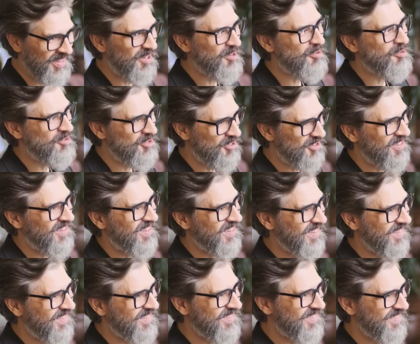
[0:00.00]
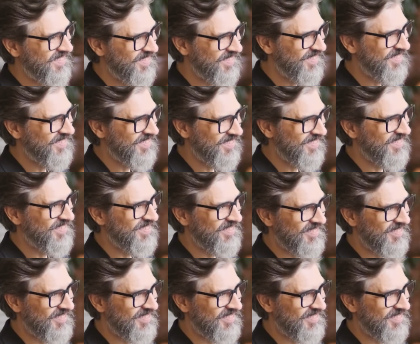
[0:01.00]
And then I applied fresh out of